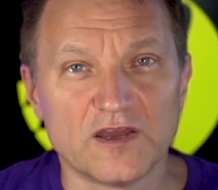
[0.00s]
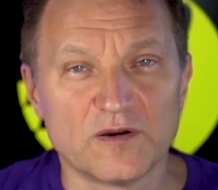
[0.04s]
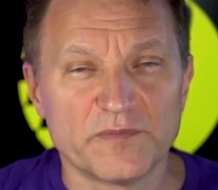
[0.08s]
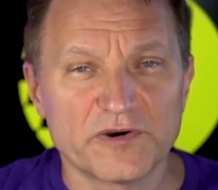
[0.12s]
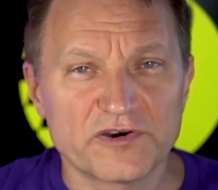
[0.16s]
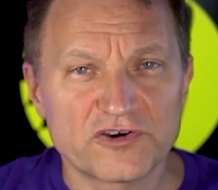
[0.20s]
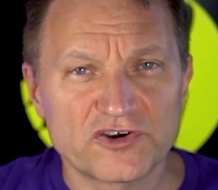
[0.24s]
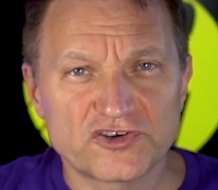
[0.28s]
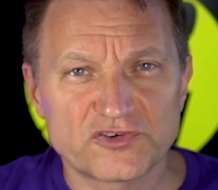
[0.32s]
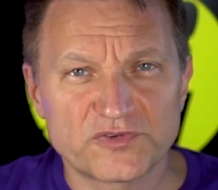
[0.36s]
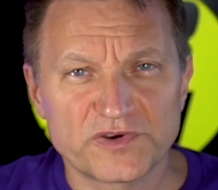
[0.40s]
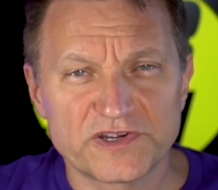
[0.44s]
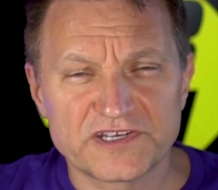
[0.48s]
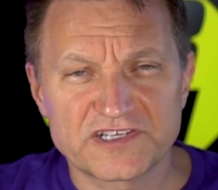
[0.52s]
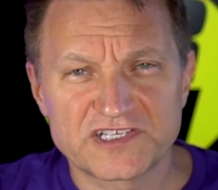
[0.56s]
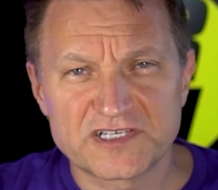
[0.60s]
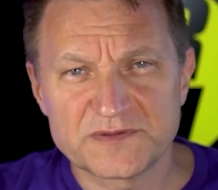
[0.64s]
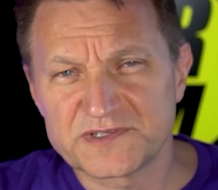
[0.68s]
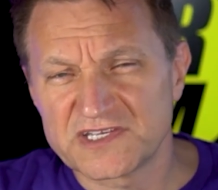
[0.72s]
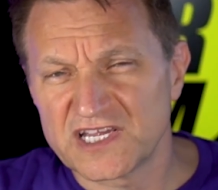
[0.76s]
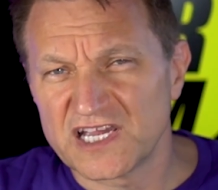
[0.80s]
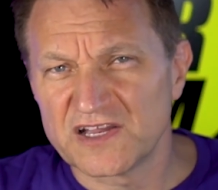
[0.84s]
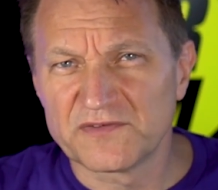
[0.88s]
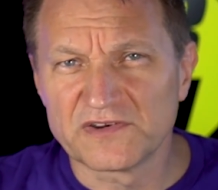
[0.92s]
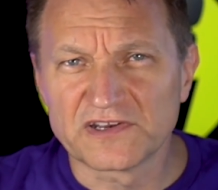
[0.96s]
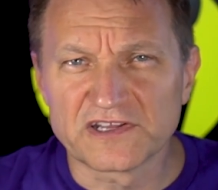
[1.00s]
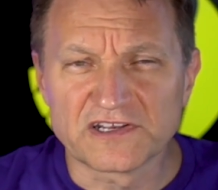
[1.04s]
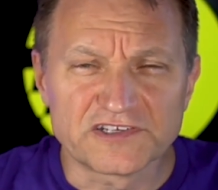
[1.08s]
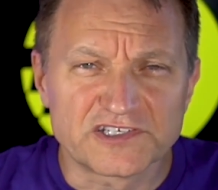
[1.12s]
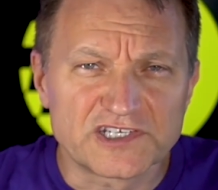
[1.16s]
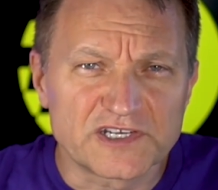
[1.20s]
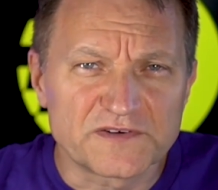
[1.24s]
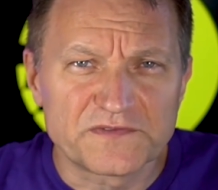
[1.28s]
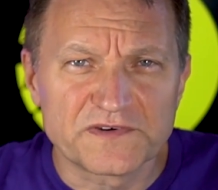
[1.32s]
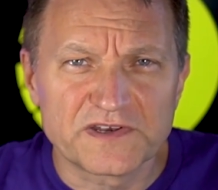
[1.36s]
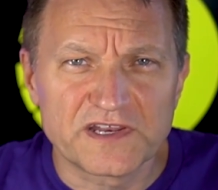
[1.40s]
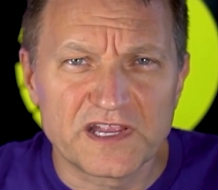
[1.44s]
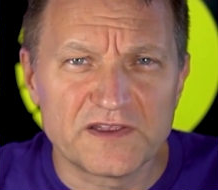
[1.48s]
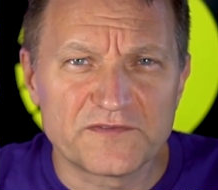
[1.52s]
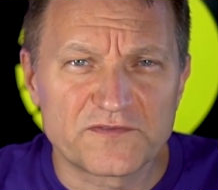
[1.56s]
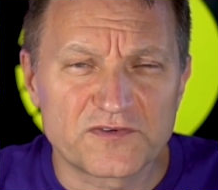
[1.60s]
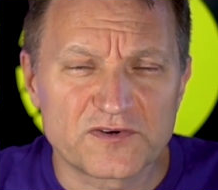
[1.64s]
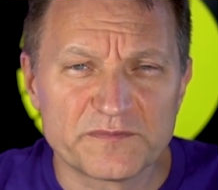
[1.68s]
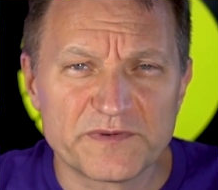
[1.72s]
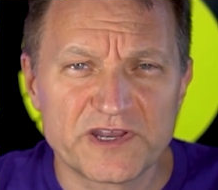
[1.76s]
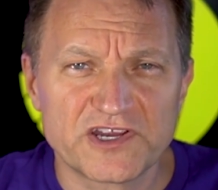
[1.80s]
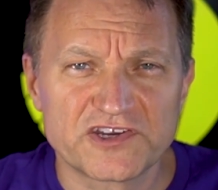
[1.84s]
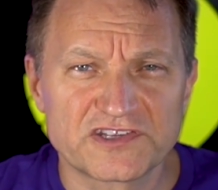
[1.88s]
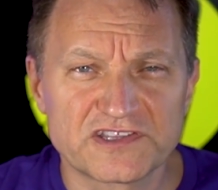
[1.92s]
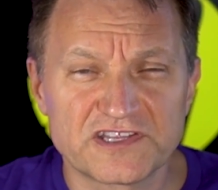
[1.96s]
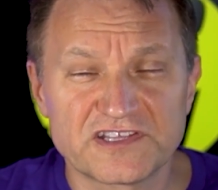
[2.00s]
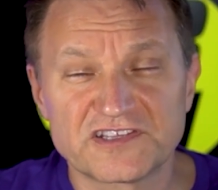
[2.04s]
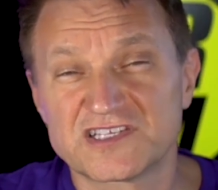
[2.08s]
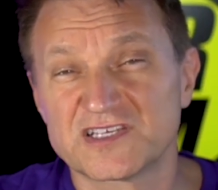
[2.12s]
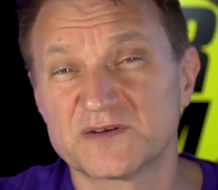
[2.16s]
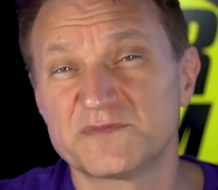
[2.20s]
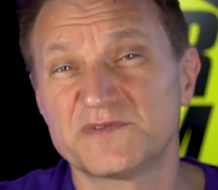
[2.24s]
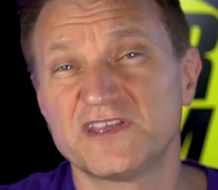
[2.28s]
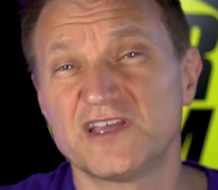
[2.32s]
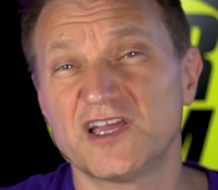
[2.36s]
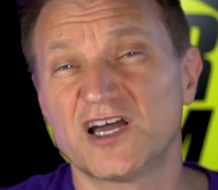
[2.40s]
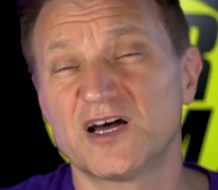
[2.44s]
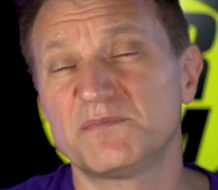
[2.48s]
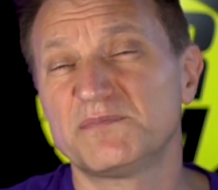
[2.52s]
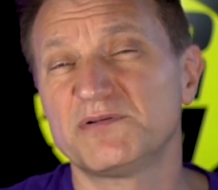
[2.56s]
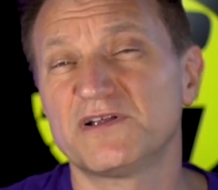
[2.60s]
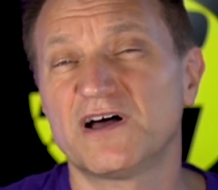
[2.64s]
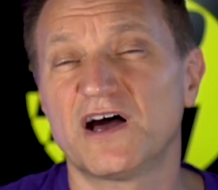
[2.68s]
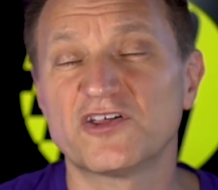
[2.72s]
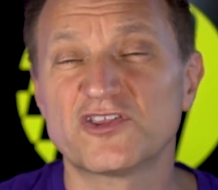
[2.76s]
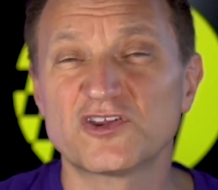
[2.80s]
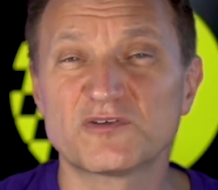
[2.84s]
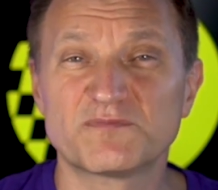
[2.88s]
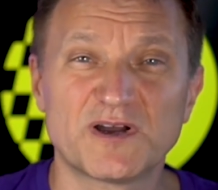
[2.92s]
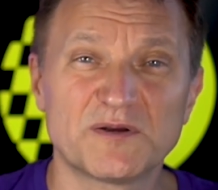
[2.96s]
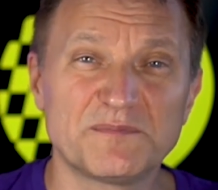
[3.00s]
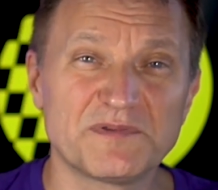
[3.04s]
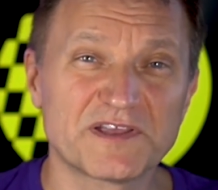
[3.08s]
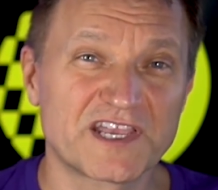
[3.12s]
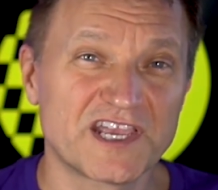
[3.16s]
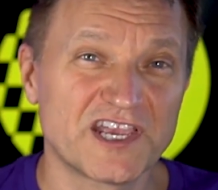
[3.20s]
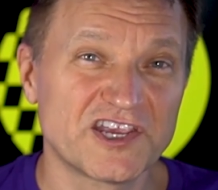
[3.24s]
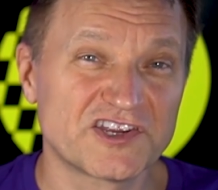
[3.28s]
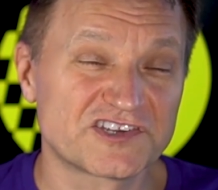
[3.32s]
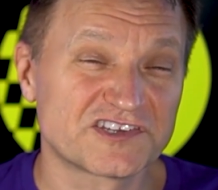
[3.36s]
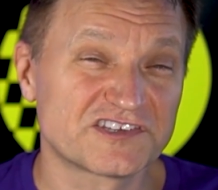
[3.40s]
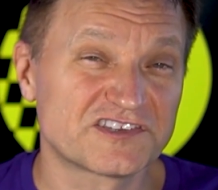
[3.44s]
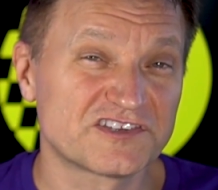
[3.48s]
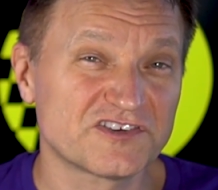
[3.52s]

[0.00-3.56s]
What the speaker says: Now, Motor Trend seems to have a little different information than some of the other publications.